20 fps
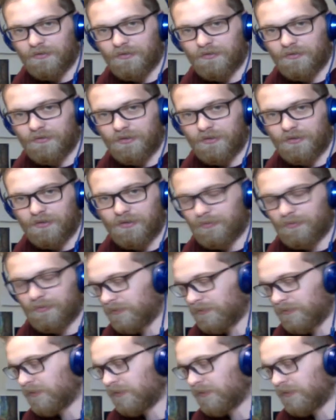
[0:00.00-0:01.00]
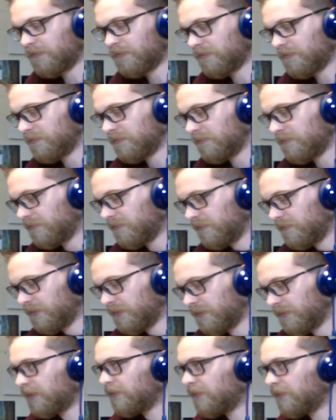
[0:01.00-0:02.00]
suppose we'll
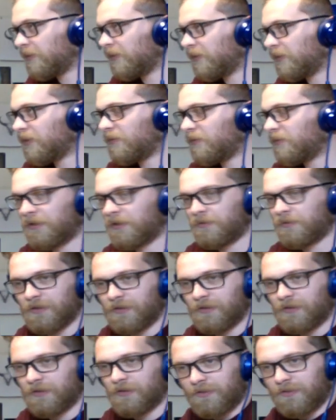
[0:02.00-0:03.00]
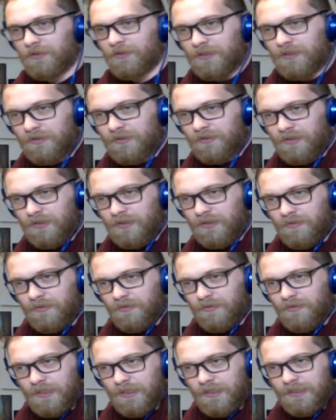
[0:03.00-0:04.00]
say who we are. We're a graphic design studio
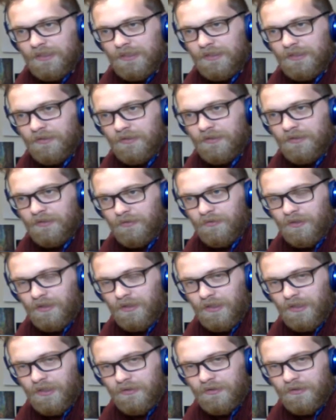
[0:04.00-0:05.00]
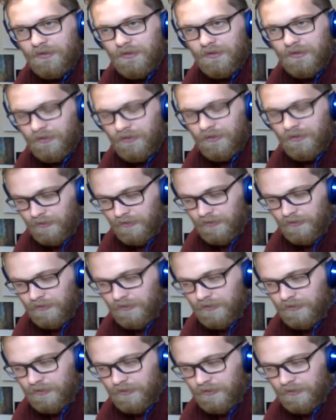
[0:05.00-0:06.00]
in Northern Ireland called
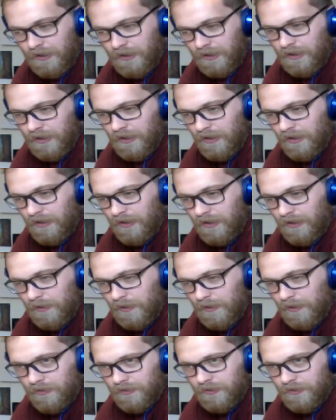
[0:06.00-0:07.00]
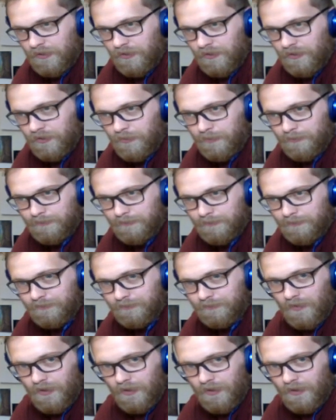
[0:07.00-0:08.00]
We Are Duo.
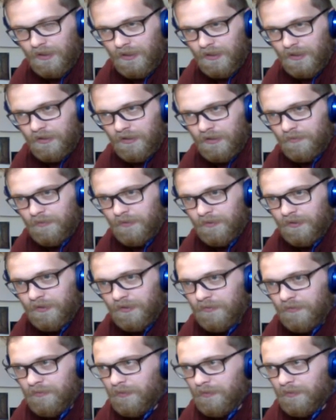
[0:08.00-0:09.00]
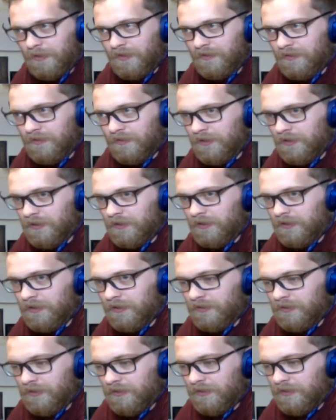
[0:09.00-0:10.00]
We're based in
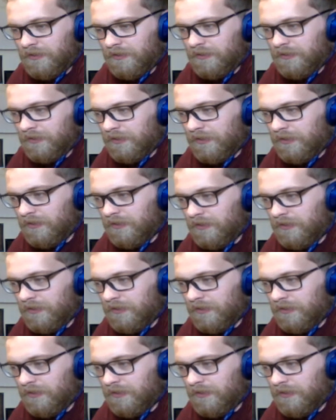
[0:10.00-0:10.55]
a town